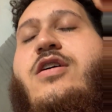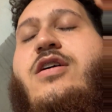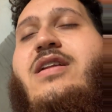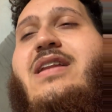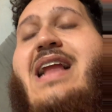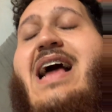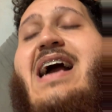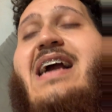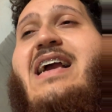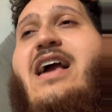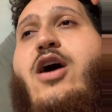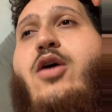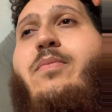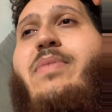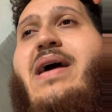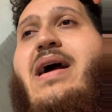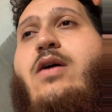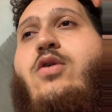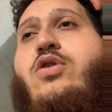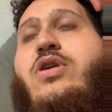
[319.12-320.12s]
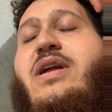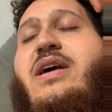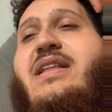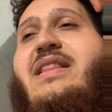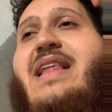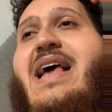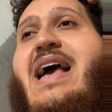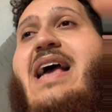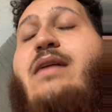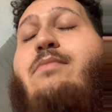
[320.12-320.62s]
knockout power like
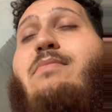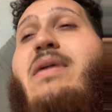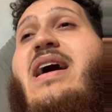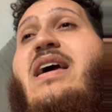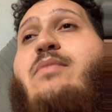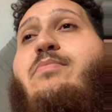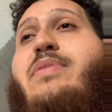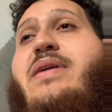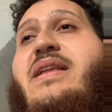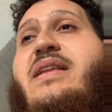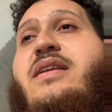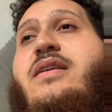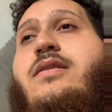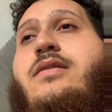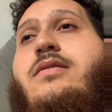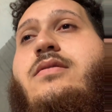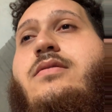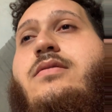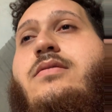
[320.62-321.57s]
that, in my opinion.